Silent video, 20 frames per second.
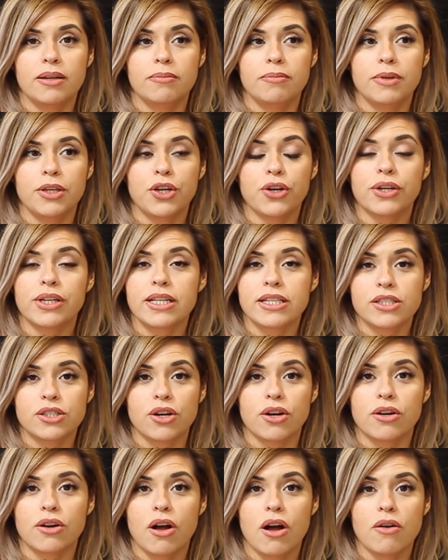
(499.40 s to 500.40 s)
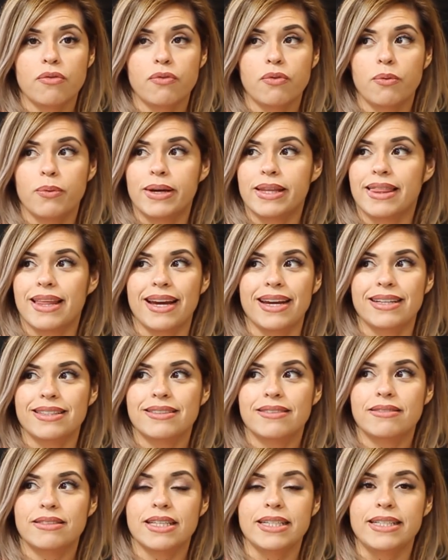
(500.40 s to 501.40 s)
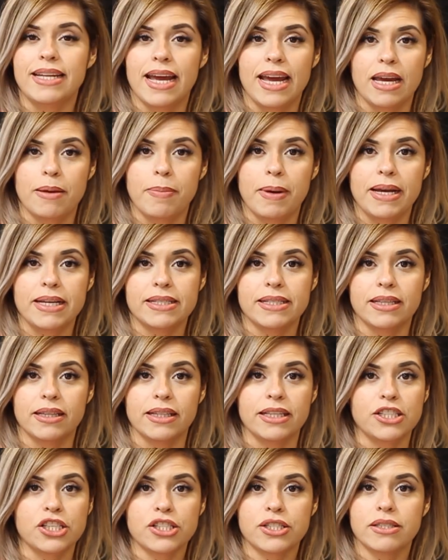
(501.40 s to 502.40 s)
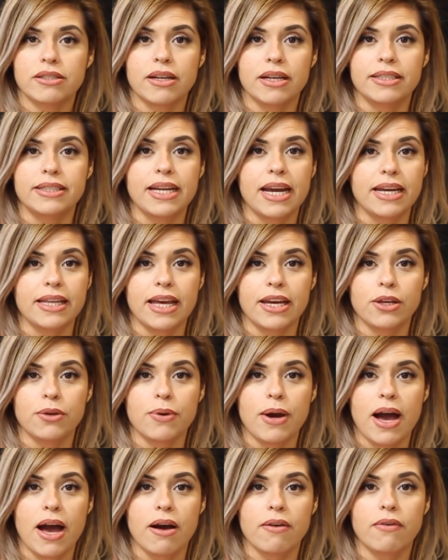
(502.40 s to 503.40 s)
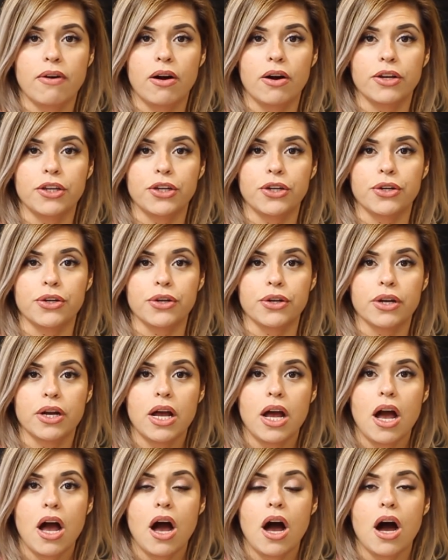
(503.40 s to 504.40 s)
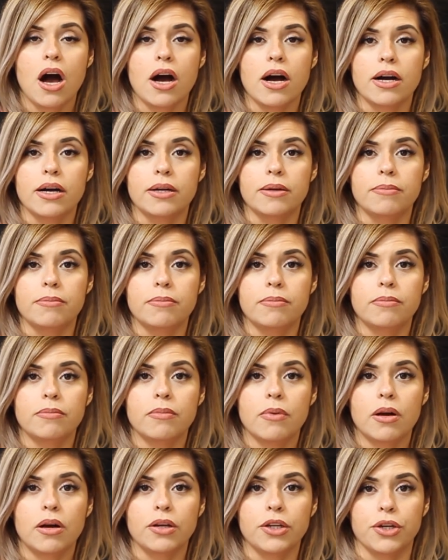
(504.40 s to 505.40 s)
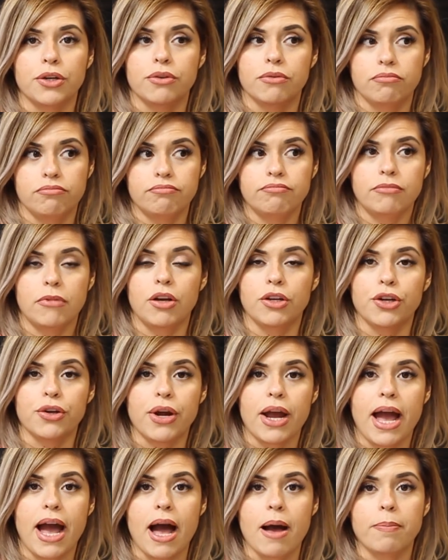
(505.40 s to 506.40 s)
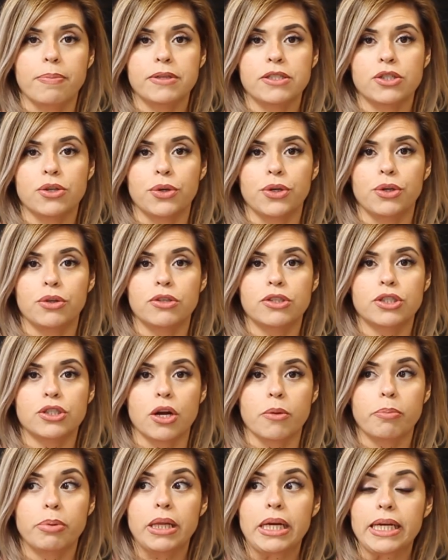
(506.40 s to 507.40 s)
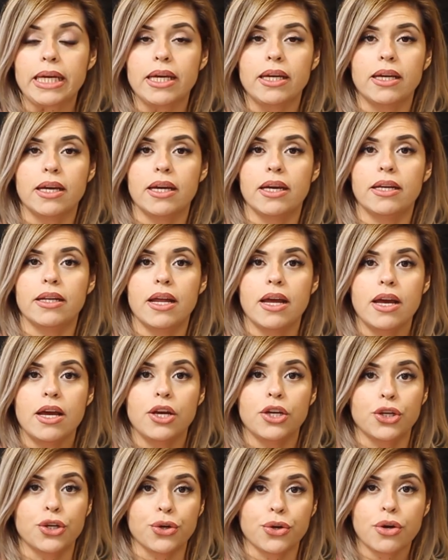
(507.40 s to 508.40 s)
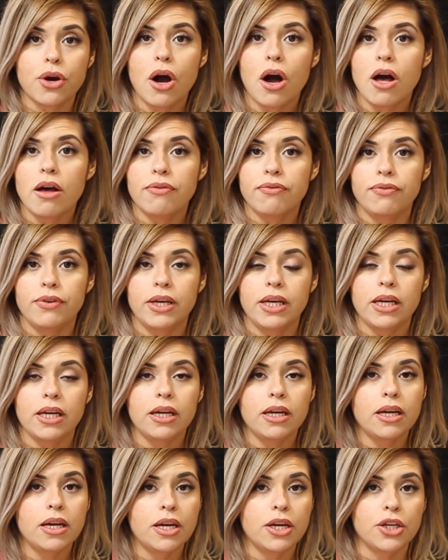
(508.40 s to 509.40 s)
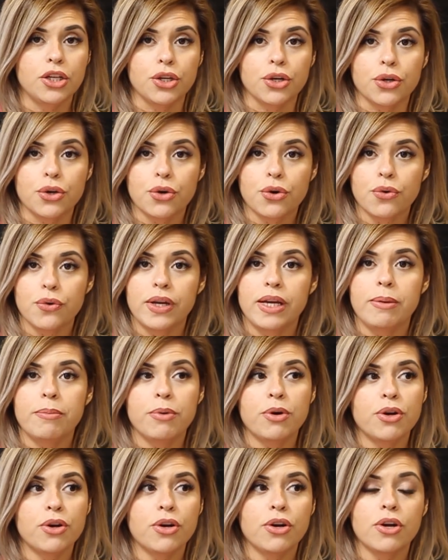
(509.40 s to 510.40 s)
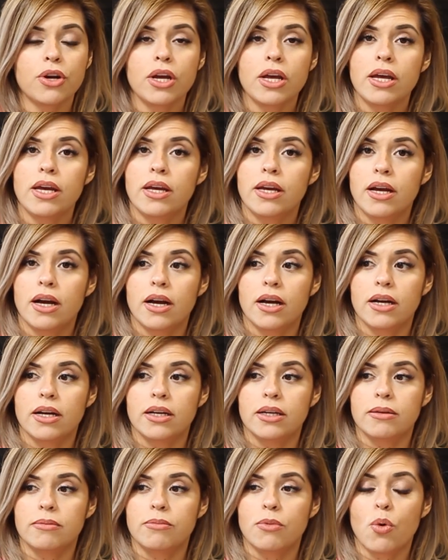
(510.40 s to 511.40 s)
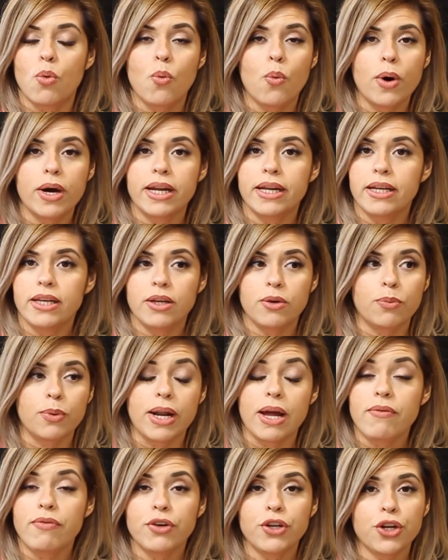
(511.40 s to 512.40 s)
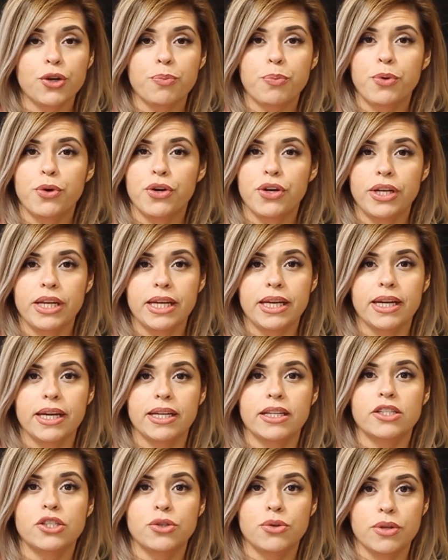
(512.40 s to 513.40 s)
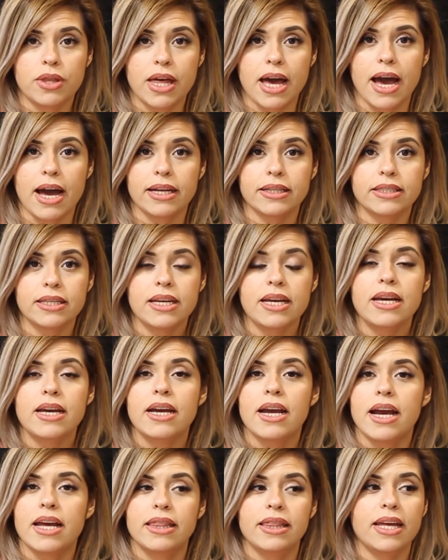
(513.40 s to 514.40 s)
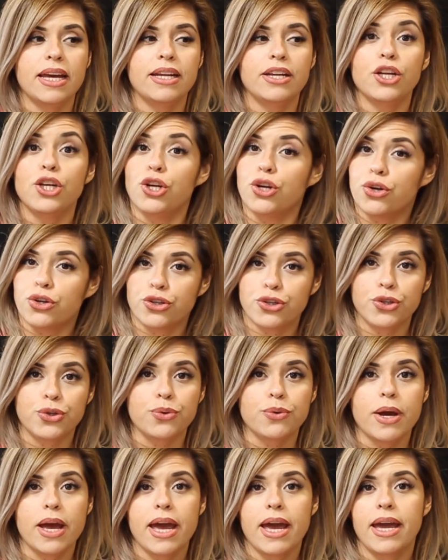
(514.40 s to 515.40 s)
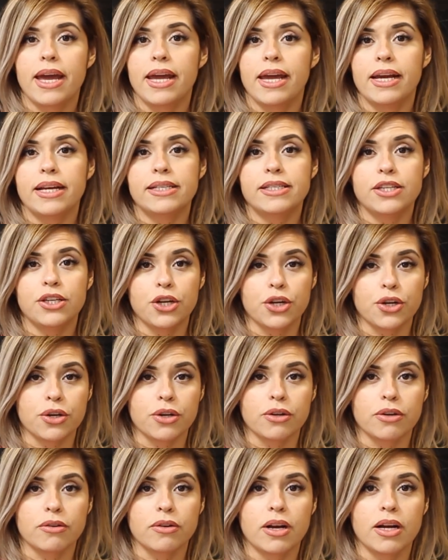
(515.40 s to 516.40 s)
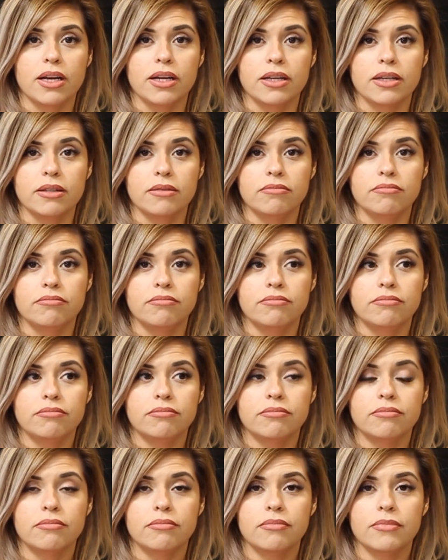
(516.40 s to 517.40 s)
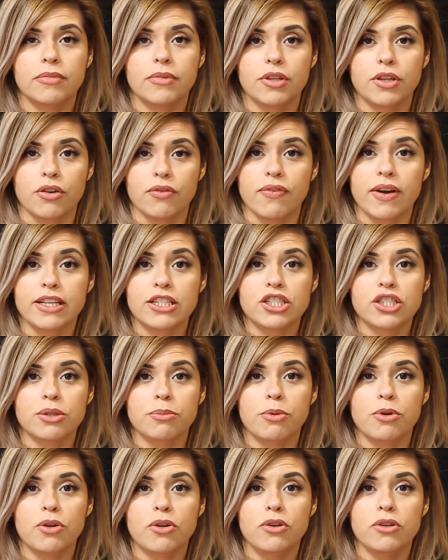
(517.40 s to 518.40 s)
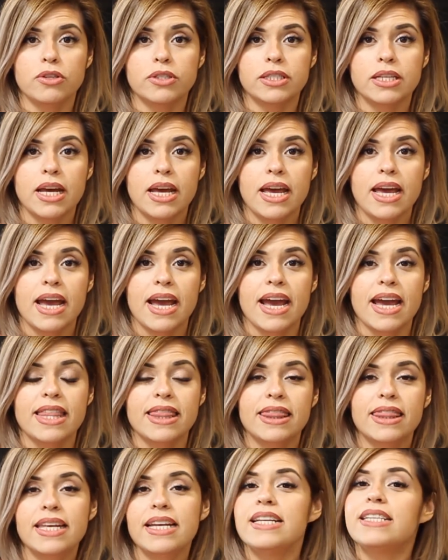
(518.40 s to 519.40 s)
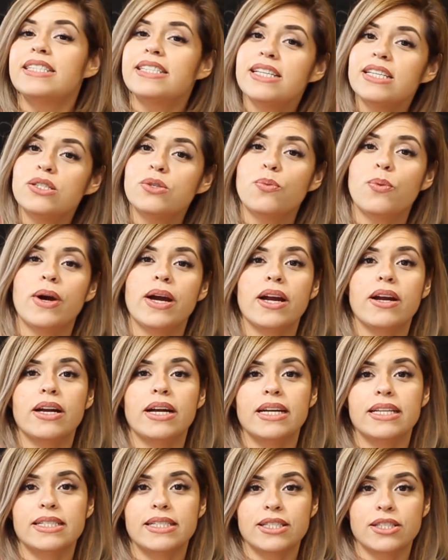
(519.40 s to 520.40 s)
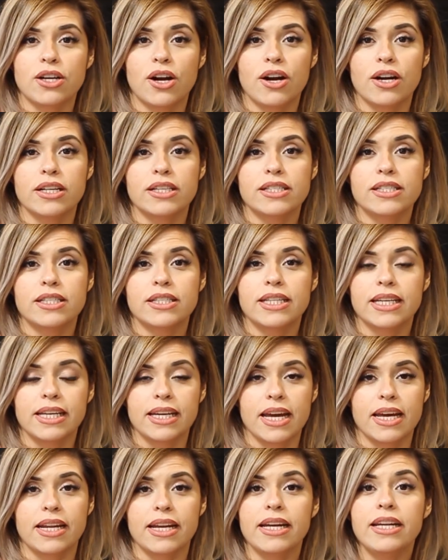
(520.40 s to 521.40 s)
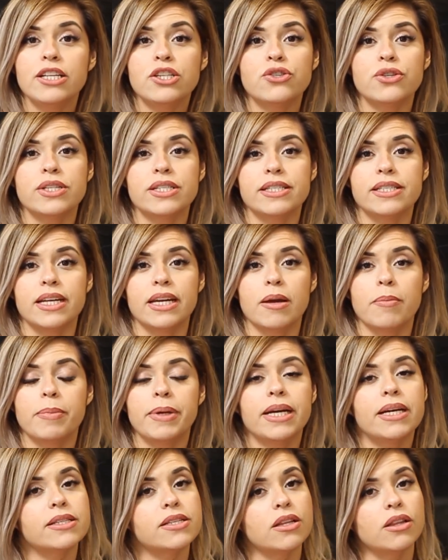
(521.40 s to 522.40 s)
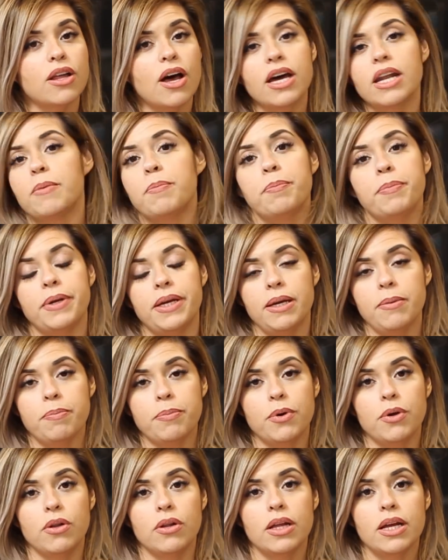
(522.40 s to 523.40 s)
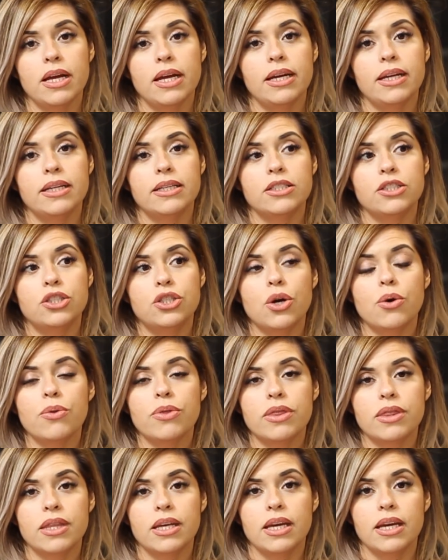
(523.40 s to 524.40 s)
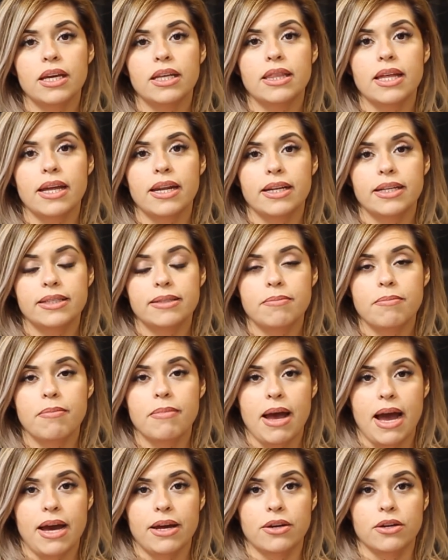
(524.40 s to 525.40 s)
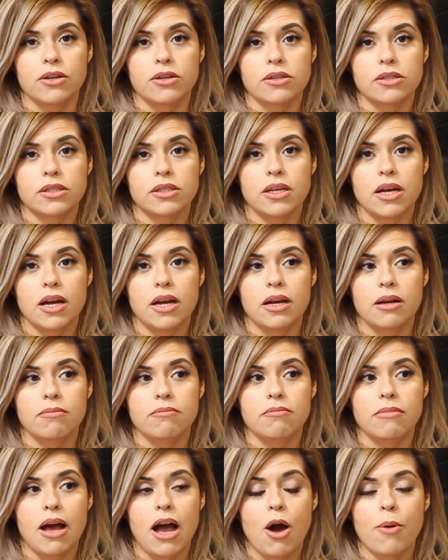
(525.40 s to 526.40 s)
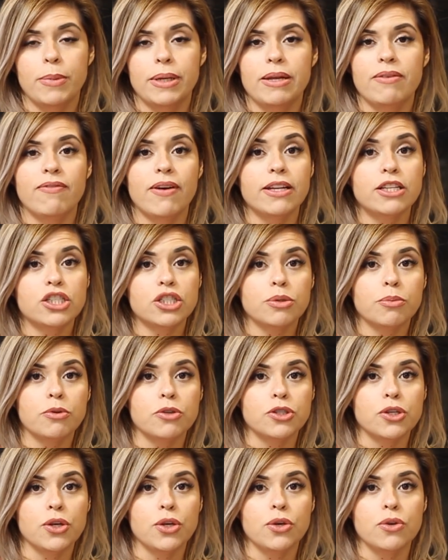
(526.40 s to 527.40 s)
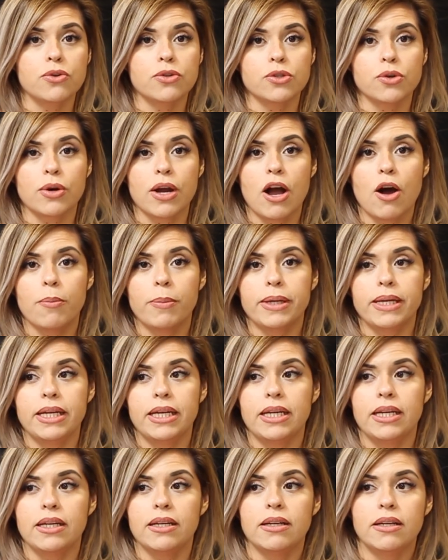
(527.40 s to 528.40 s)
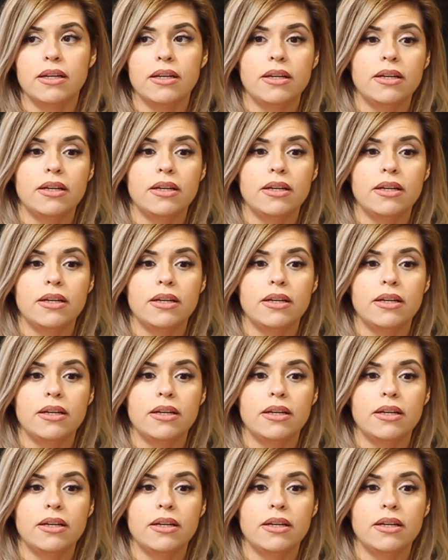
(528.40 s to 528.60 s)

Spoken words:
you're going to start off with like today, basically just a day that you have on your app. So you'll start plugging in your coffee, your creamer, whatever you're putting into that, and then your 2 eggs, your vegetables. And this is where it starts to get interesting, because a lot of people don't think that it matters how many vegetables you use or how many